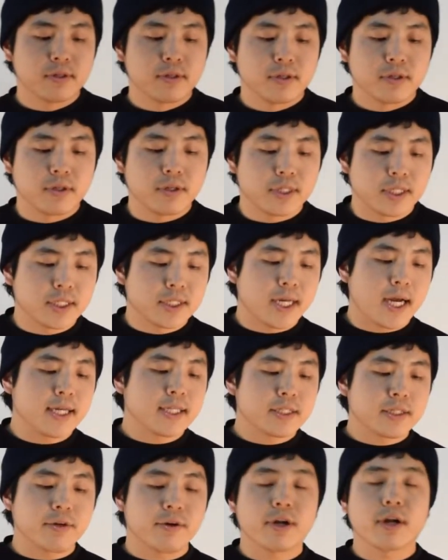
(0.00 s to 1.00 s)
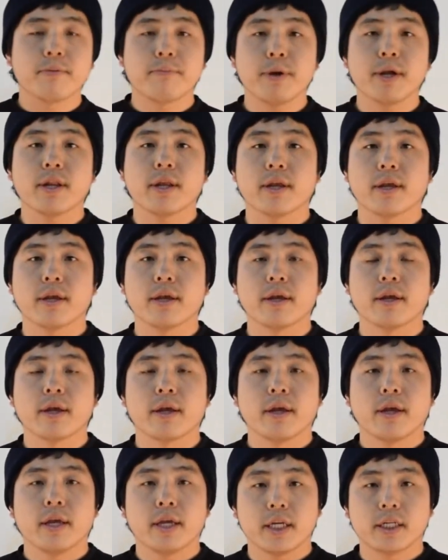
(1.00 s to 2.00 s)
the design steering committee
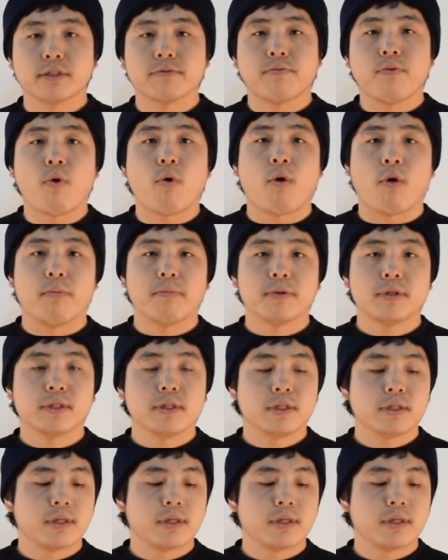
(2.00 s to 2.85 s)
is formed,